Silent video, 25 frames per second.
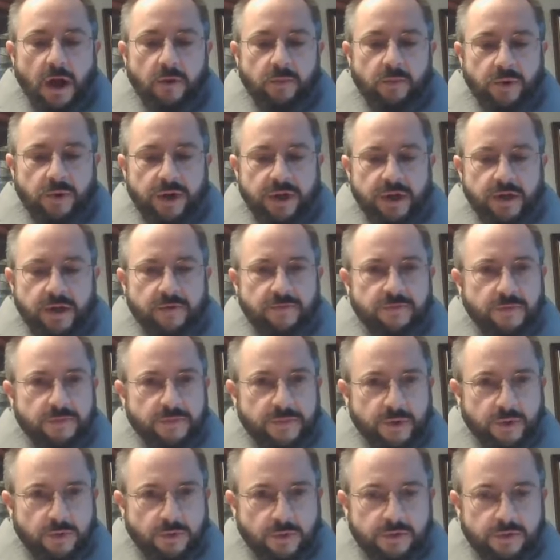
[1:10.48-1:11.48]
A reading
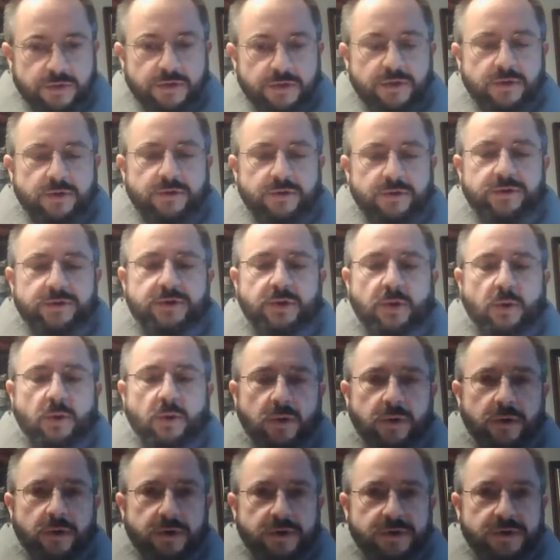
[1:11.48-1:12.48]
from the Good News
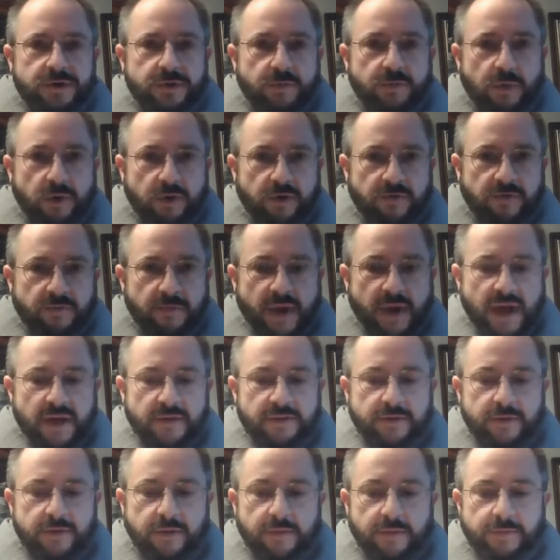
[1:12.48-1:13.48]
according to the book of
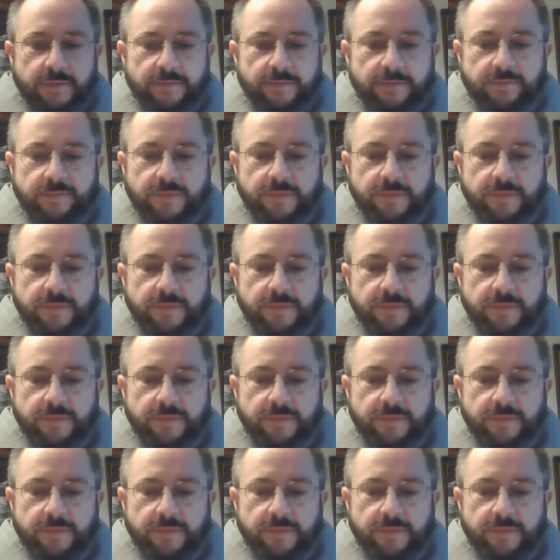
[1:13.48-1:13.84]
Matthew.